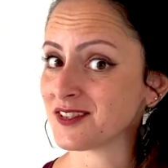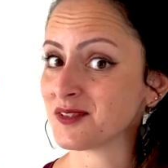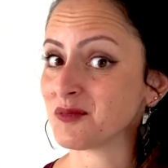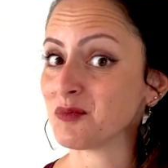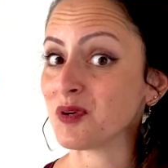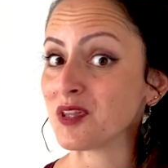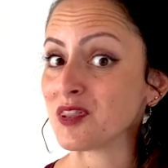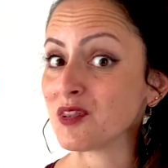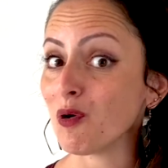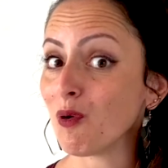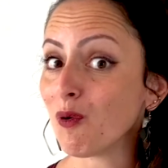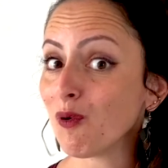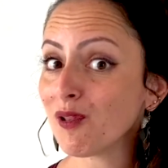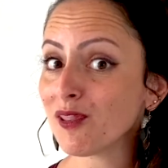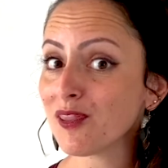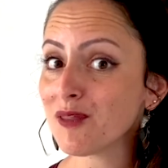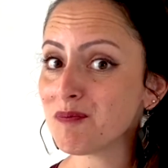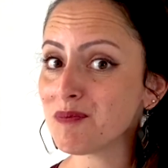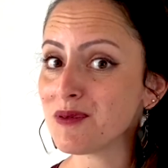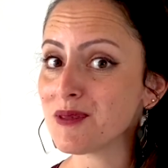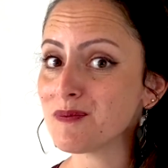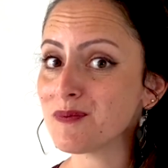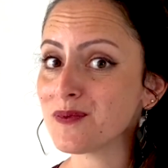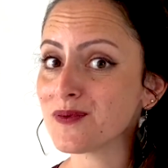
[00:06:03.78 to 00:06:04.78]
with all the
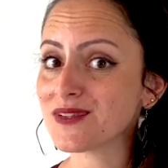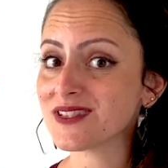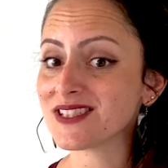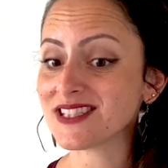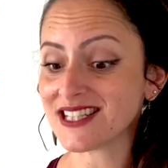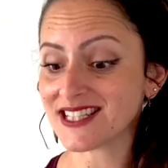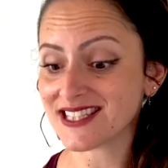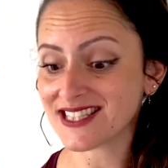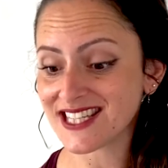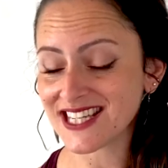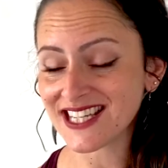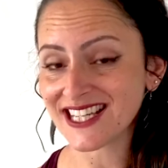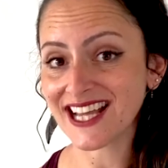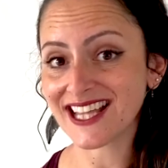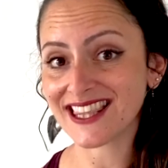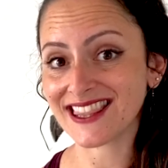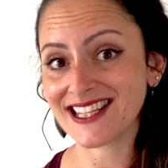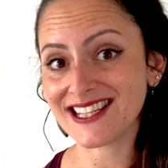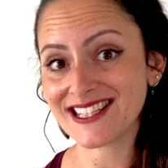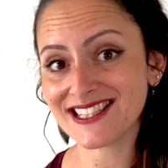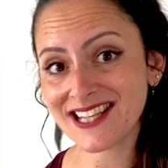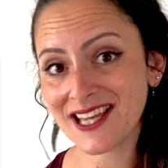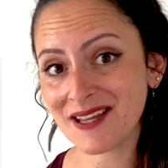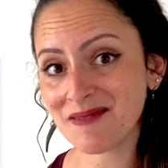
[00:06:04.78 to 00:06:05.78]
people sitting at the
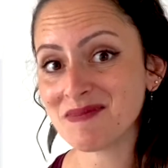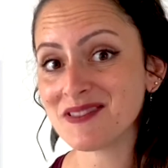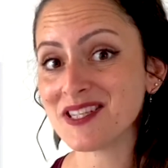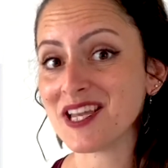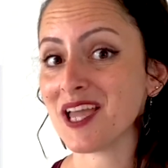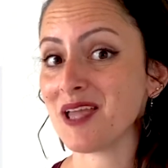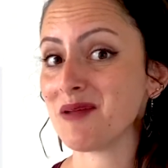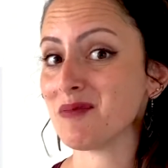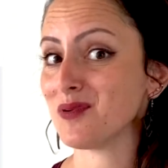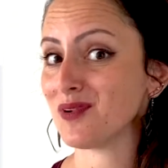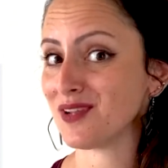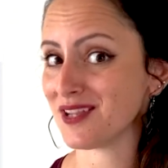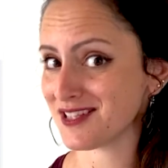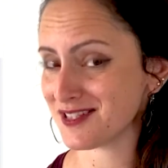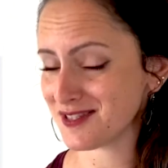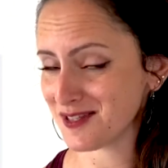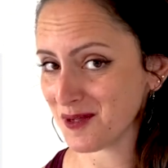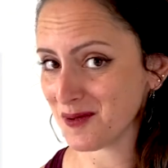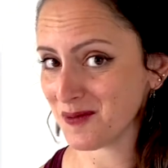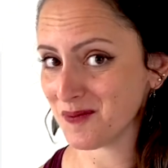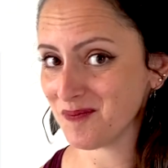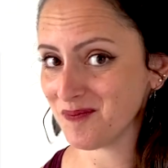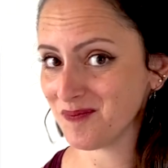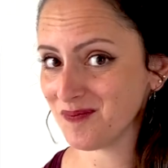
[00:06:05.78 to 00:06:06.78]
same table as
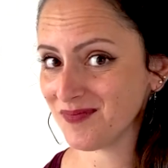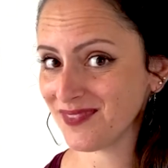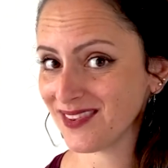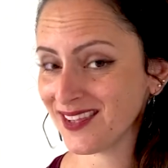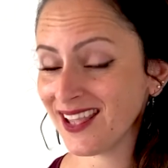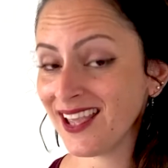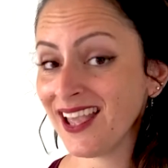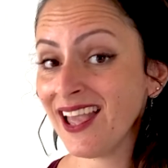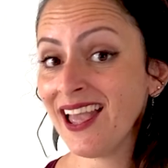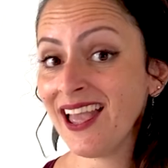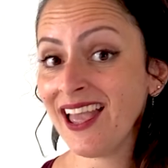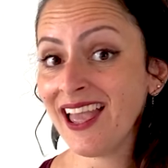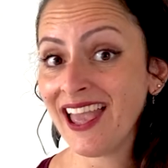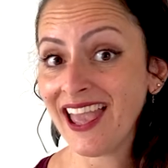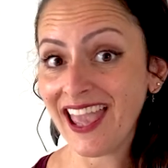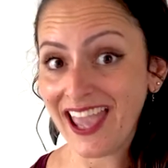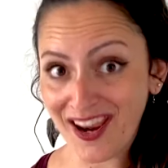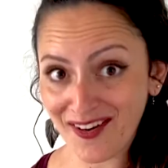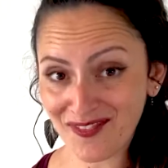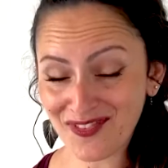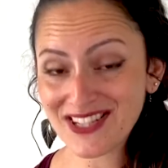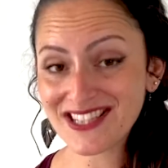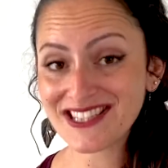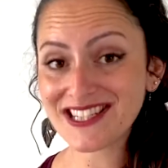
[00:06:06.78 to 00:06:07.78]
you.
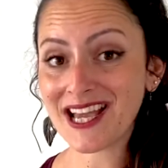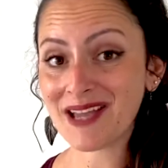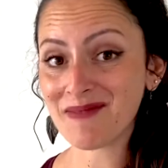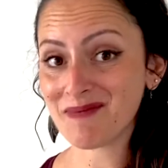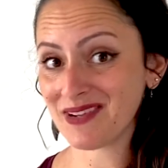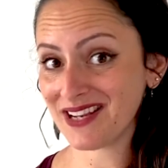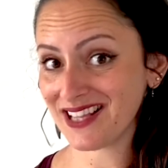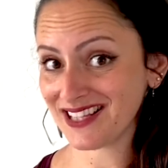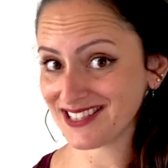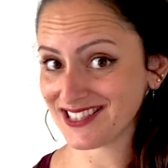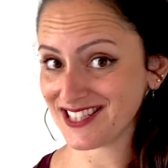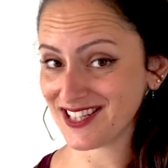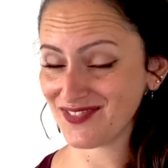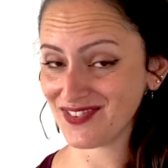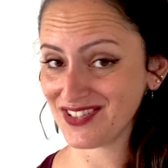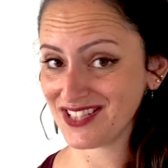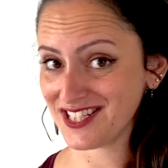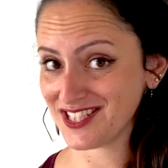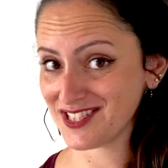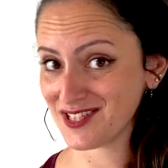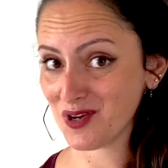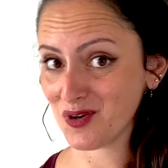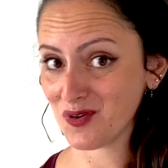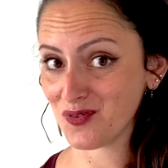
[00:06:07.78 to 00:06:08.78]
Every time an activity
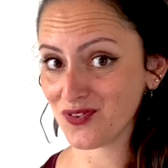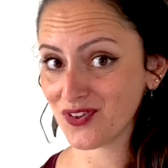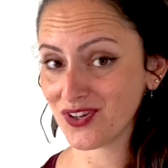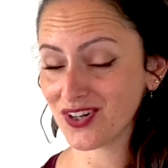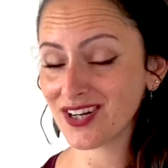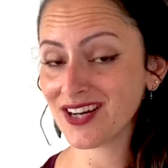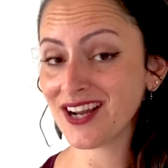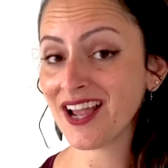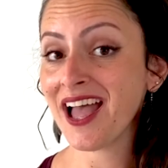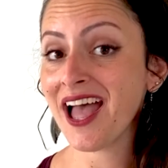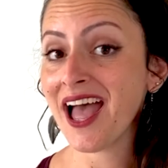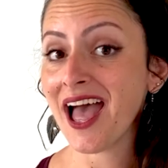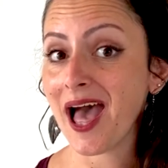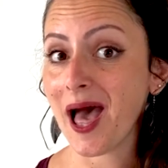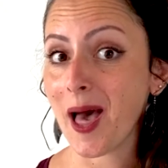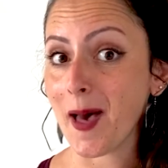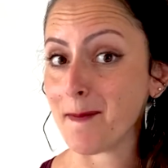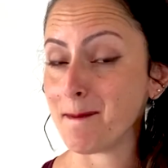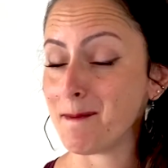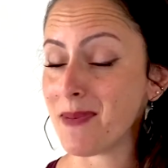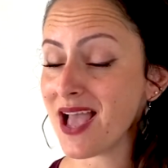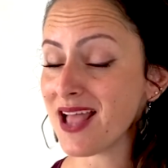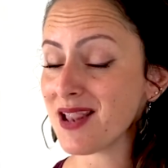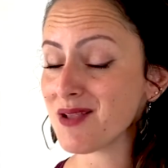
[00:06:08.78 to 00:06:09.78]
is over, a
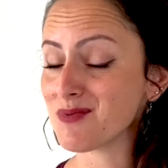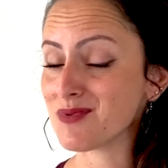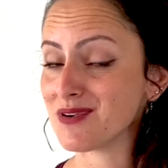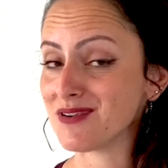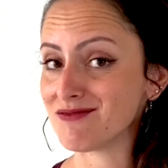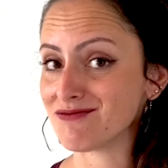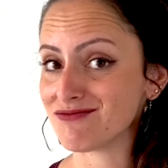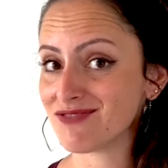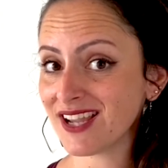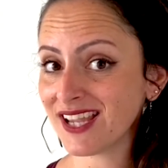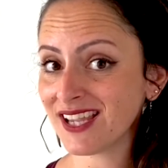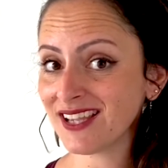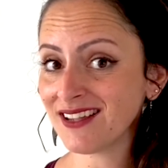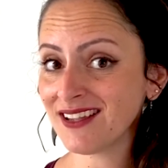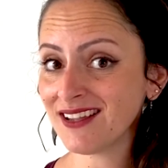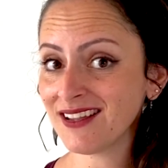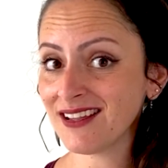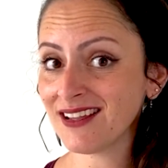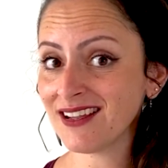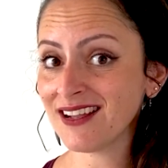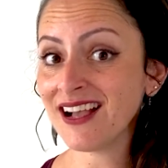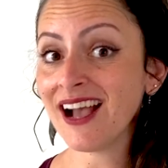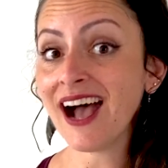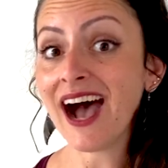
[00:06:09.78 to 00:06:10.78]
bell will ring,
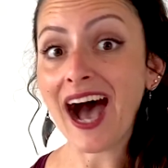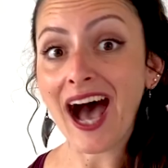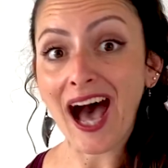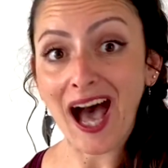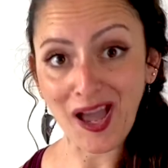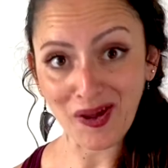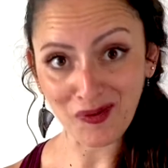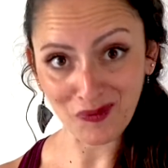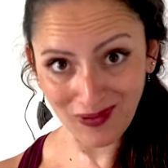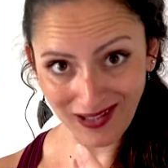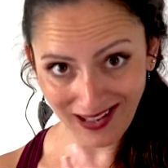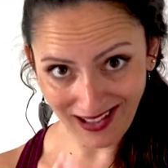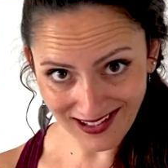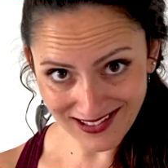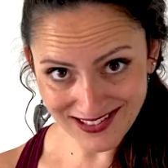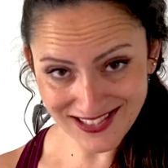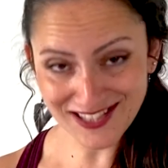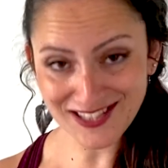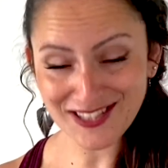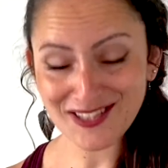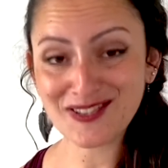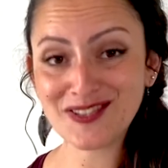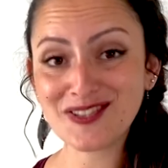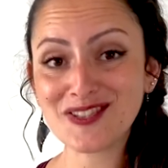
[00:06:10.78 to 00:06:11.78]
I will
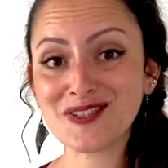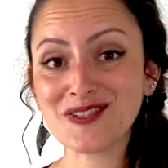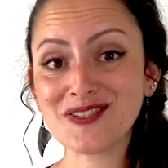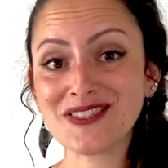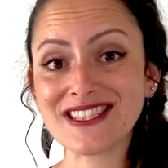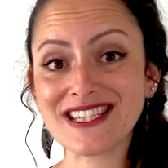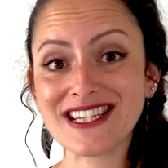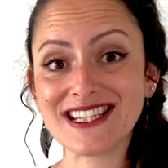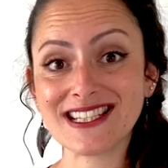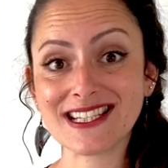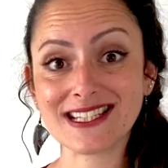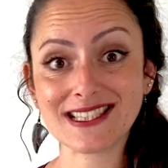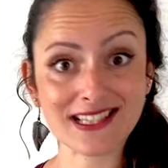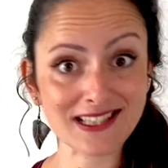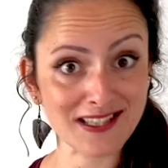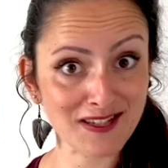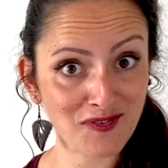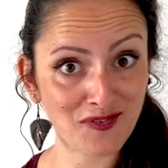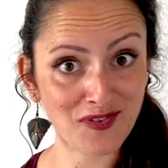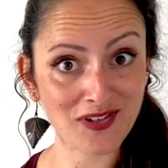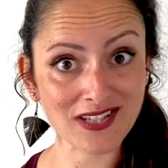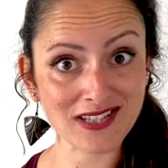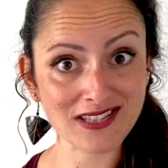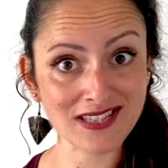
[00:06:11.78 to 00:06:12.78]
ask you to sit at a
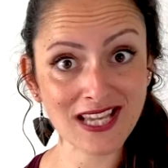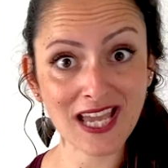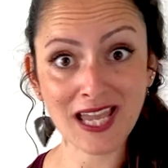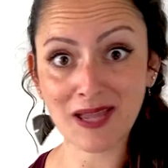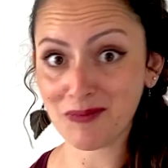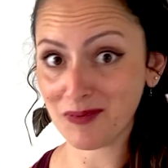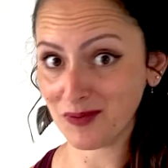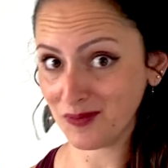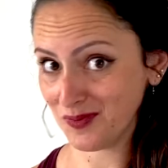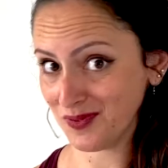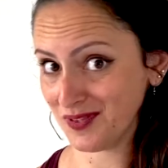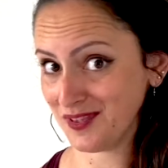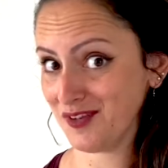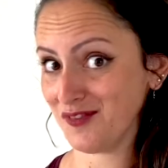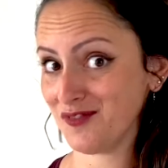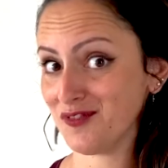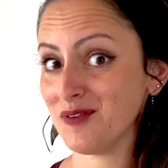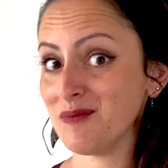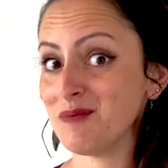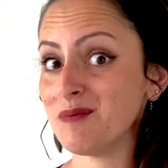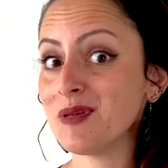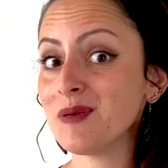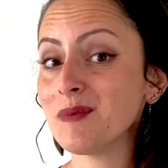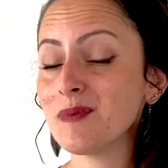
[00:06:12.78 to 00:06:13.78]
different table with
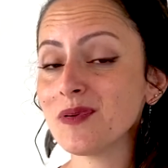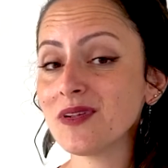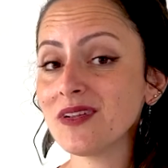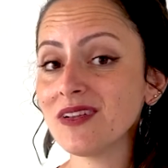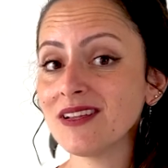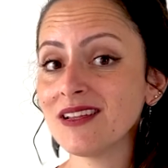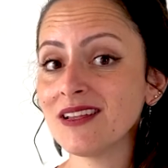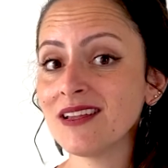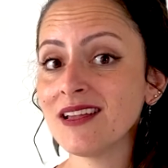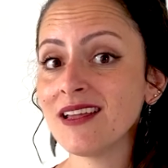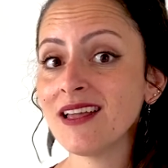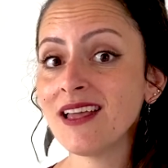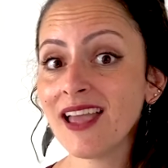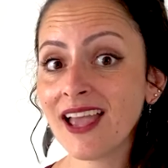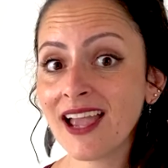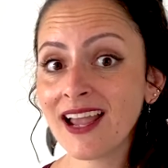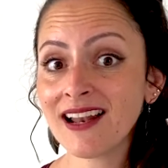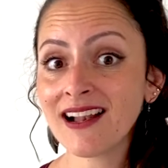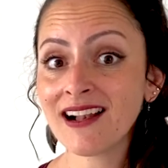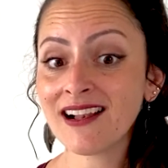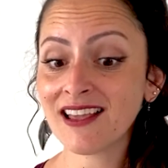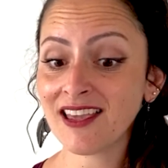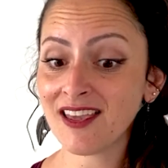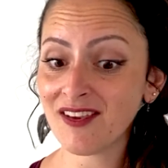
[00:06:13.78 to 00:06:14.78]
different people, and
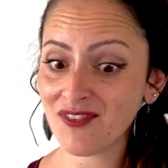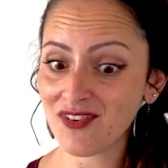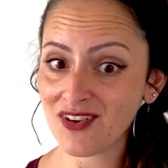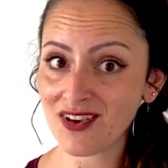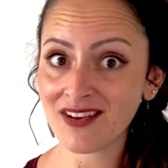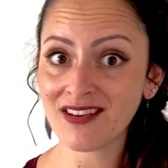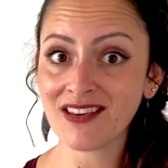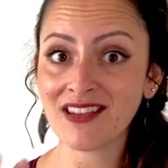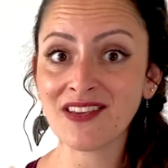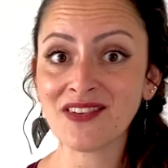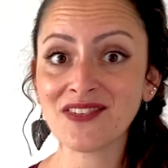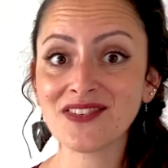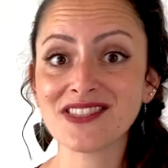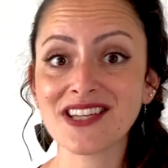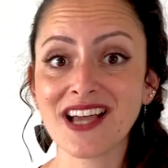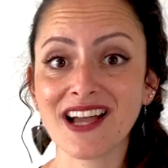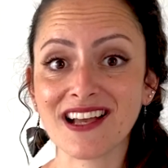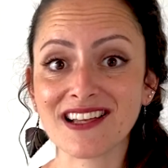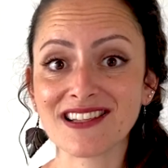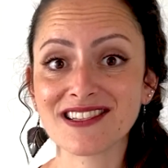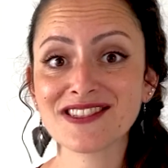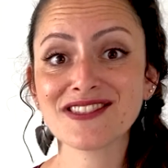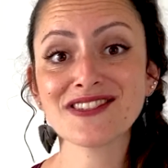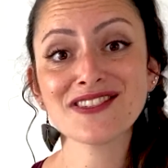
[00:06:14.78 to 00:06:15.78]
I'll give you a new
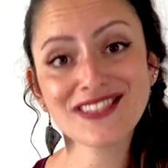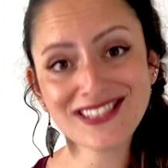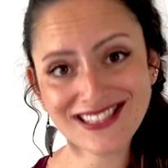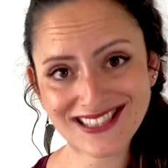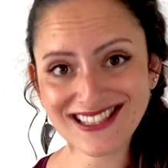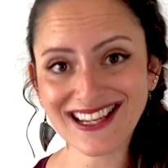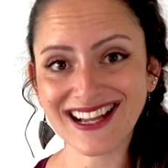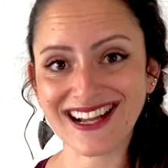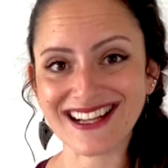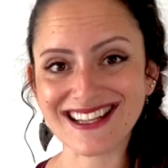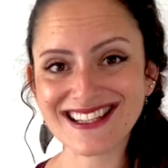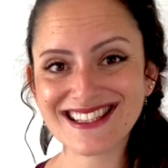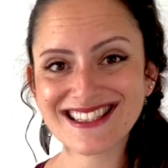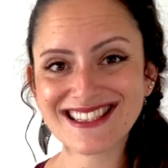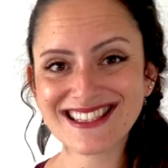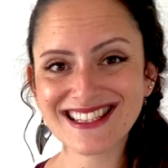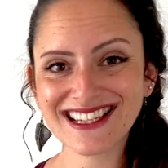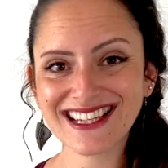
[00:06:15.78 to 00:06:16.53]
task to discuss.